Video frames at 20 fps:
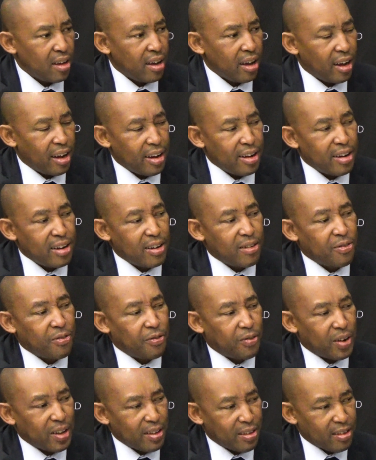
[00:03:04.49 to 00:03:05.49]
and it
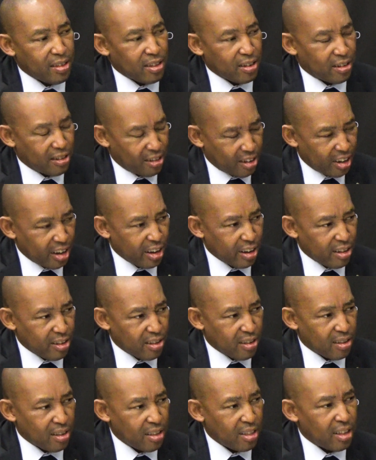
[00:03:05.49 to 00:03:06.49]
fast
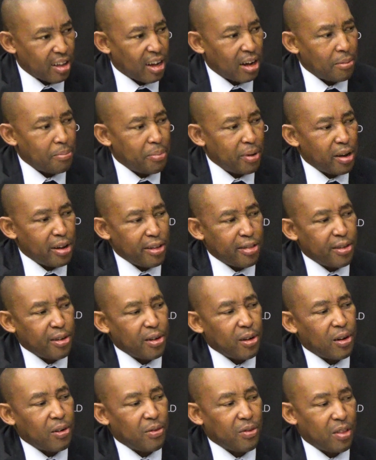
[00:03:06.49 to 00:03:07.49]
tracks the ability
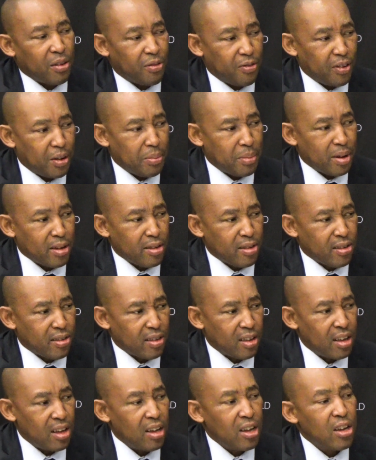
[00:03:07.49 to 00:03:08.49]
of the farmers
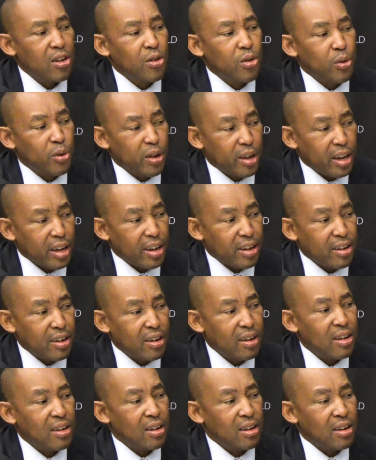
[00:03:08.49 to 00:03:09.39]
to get